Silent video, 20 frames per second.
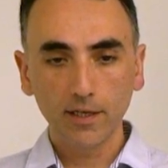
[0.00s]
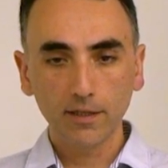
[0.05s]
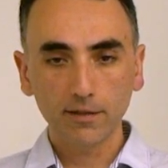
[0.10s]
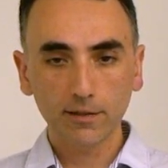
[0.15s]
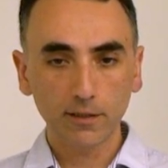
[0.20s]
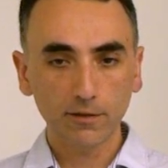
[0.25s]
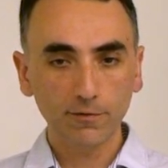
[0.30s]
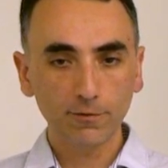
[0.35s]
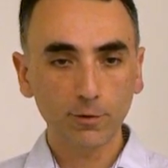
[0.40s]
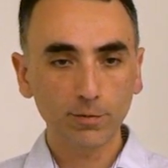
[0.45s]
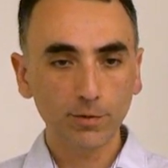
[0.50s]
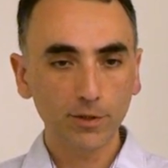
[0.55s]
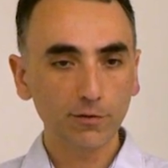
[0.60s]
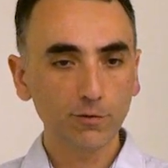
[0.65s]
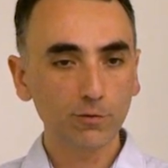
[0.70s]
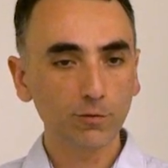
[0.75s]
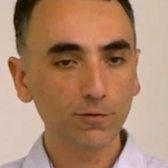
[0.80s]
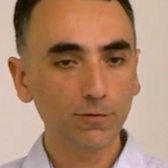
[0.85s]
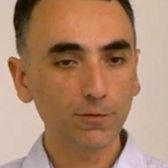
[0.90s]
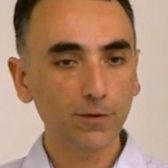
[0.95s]
Terraform needs
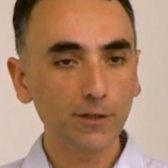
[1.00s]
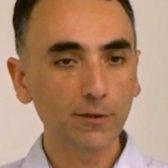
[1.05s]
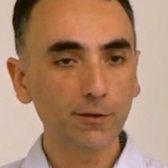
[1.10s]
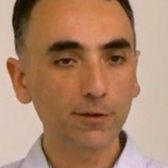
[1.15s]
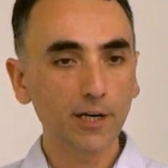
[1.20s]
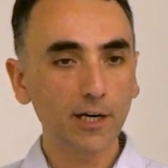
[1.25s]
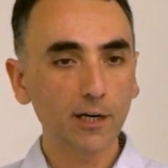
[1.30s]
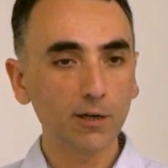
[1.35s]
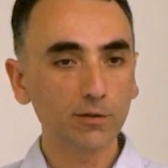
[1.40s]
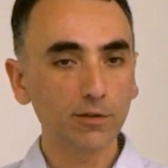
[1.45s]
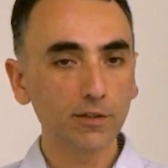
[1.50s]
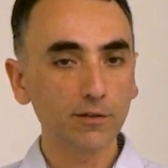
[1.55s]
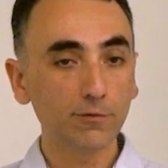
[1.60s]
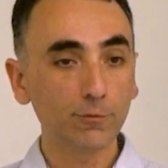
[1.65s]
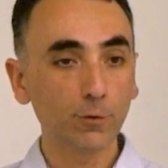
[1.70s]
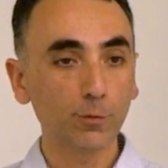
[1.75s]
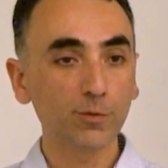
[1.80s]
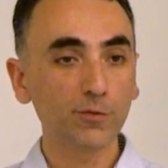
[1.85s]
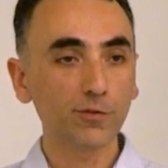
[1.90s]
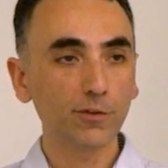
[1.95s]
to figure out it
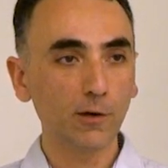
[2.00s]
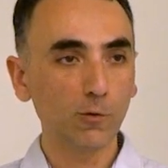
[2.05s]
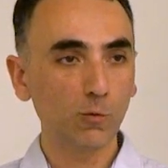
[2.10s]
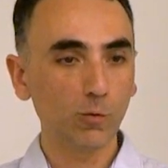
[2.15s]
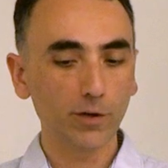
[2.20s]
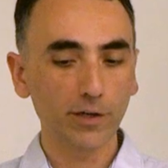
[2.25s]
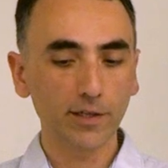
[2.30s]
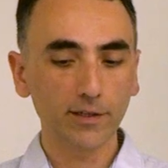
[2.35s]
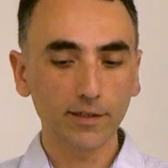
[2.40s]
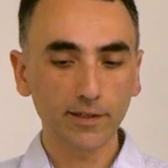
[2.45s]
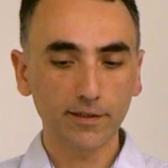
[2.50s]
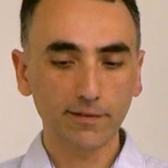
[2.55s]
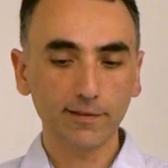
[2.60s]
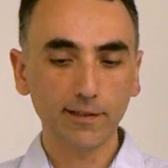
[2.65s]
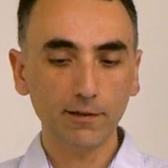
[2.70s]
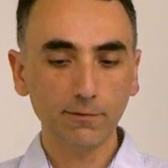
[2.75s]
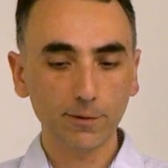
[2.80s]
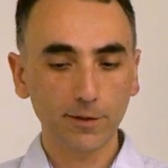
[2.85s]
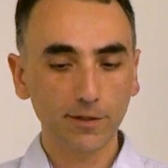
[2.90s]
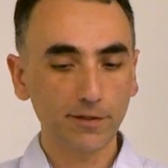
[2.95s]
from somewhere, and that
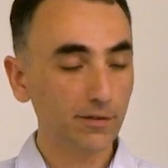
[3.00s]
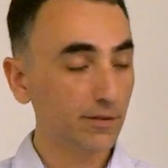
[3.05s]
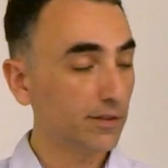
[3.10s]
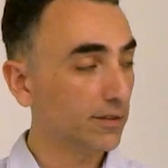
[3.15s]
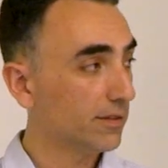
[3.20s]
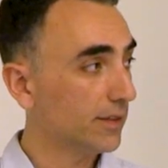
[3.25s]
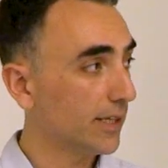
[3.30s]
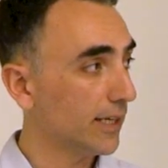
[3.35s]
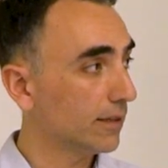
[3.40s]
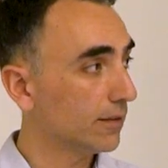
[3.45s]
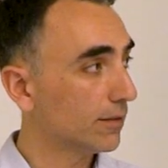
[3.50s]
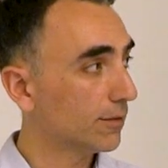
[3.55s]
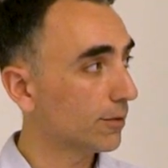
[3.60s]
somewhere is the state.